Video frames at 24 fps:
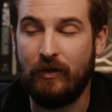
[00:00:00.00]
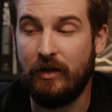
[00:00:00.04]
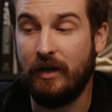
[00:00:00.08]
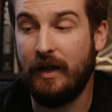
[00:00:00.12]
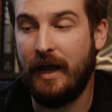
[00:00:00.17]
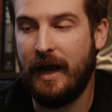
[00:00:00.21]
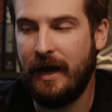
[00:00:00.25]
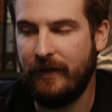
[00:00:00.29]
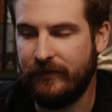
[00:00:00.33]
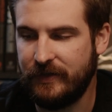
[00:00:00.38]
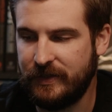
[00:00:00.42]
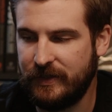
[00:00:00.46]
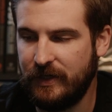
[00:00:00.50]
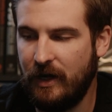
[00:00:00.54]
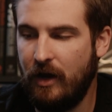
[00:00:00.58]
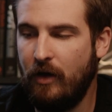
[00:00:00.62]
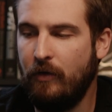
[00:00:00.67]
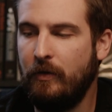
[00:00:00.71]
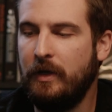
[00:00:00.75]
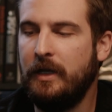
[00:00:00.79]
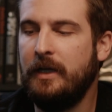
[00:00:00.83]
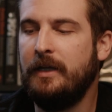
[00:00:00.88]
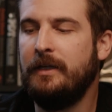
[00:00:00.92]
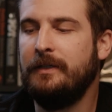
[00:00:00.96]
Goliath.
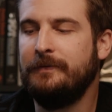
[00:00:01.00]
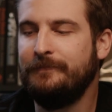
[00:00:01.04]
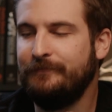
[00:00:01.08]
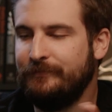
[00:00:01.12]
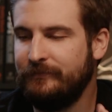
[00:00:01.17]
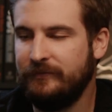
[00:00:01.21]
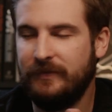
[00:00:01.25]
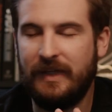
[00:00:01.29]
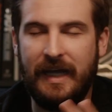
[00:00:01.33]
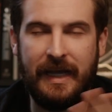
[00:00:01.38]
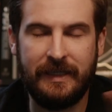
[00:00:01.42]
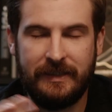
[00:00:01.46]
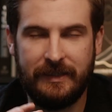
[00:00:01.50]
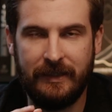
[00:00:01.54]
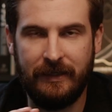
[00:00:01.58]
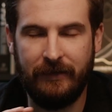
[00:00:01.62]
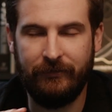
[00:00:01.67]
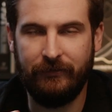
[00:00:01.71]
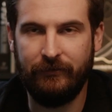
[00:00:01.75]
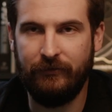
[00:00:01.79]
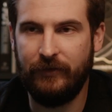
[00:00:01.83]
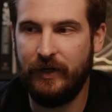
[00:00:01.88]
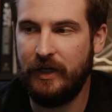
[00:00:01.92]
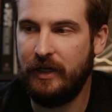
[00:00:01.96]
So that's a
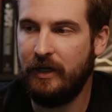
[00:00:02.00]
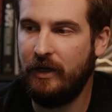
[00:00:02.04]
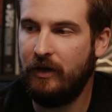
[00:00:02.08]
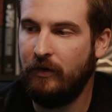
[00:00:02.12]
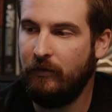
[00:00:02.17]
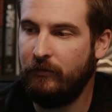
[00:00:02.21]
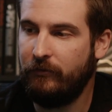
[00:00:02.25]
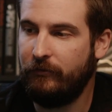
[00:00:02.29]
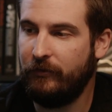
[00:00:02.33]
different video.